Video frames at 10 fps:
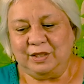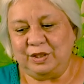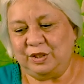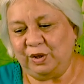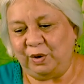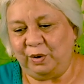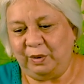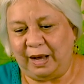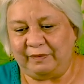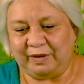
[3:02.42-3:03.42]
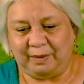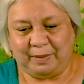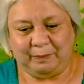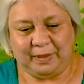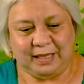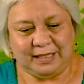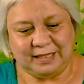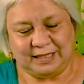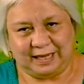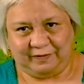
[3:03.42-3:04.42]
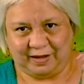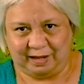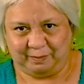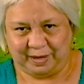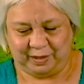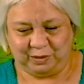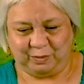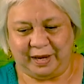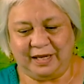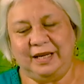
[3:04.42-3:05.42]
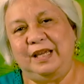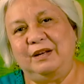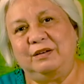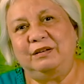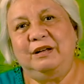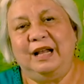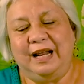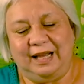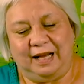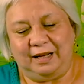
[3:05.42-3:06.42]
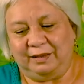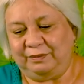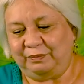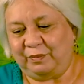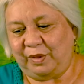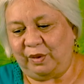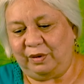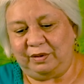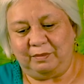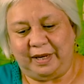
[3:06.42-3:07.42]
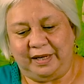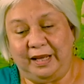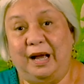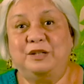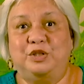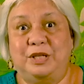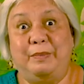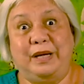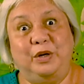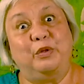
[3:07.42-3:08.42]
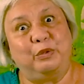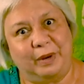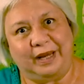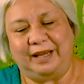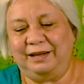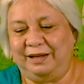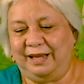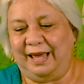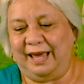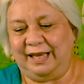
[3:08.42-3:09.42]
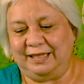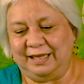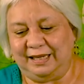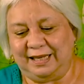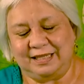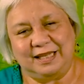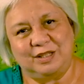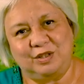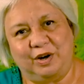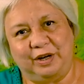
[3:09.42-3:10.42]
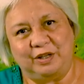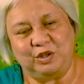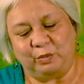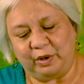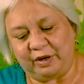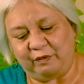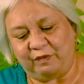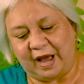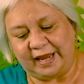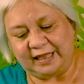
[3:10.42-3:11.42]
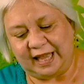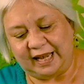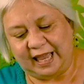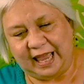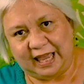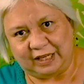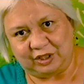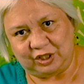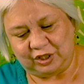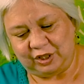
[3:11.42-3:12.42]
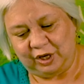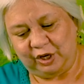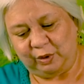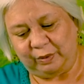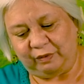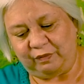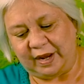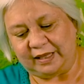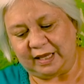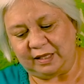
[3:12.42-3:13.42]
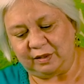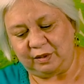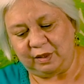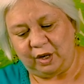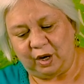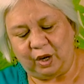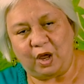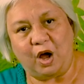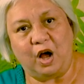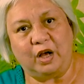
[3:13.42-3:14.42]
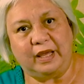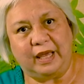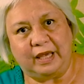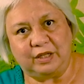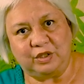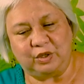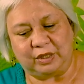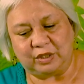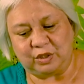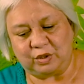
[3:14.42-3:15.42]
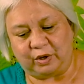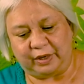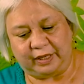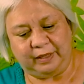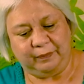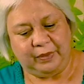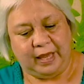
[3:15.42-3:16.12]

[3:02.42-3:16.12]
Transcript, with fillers: So I've got my piece, I've got my thread needle, uh, my I should say my needle threaded, and uh, let's get started. So we're going to find that edge. You want to find that long edge to get started